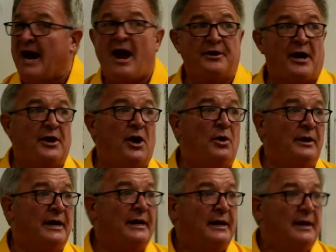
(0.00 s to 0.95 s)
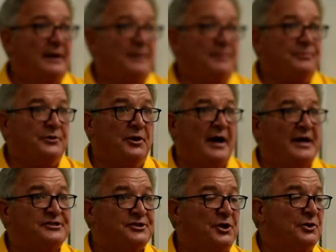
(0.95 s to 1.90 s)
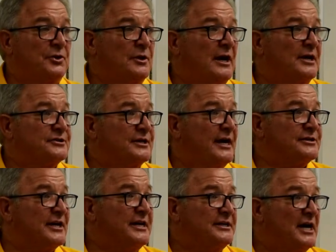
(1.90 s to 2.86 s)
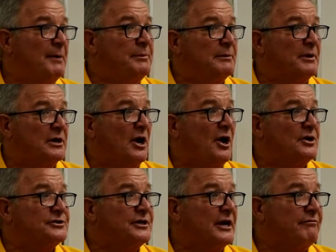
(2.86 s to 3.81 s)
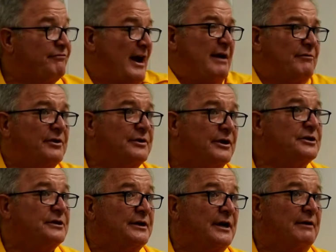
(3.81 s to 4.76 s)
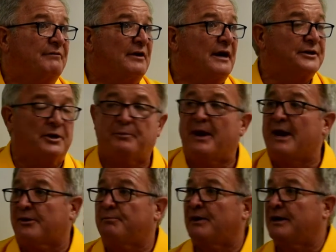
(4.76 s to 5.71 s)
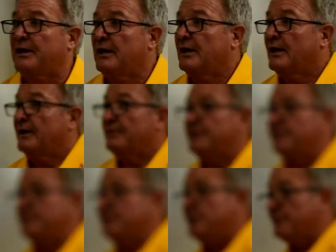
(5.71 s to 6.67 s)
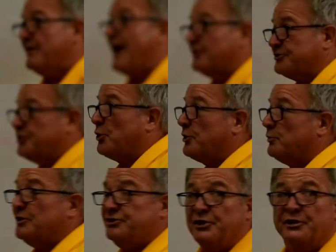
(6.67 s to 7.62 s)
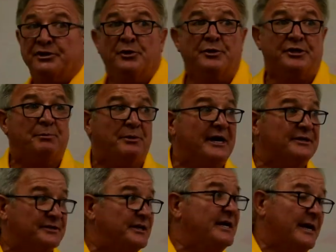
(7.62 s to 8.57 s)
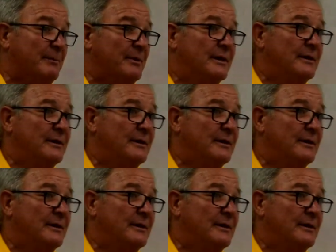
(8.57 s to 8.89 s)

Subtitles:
now not only do they circle us as a W because they're favored and they feel like they're better, but you've now shown them what you can do when you play as a team.